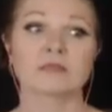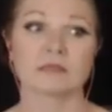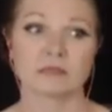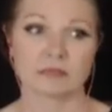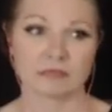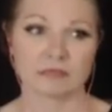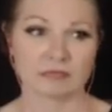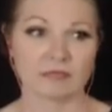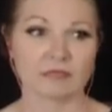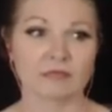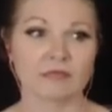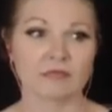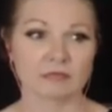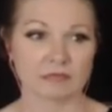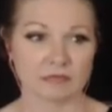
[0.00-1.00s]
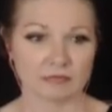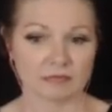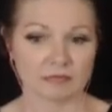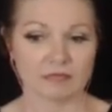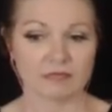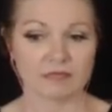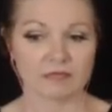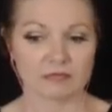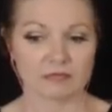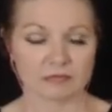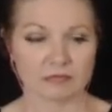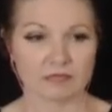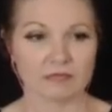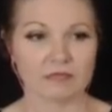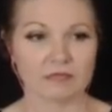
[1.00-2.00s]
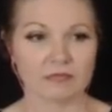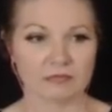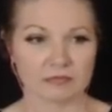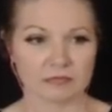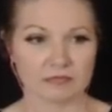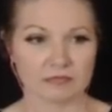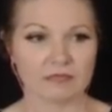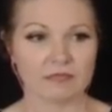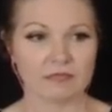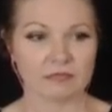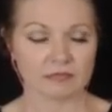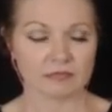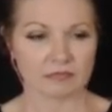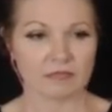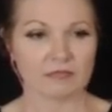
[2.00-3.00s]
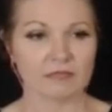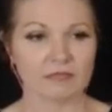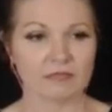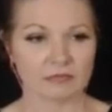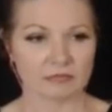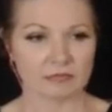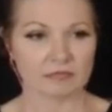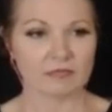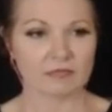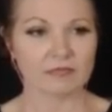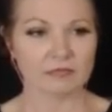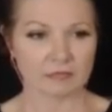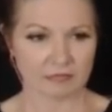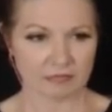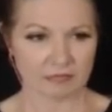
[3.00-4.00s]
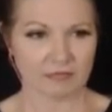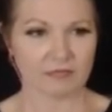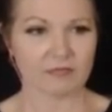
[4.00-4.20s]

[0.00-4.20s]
(not speaking)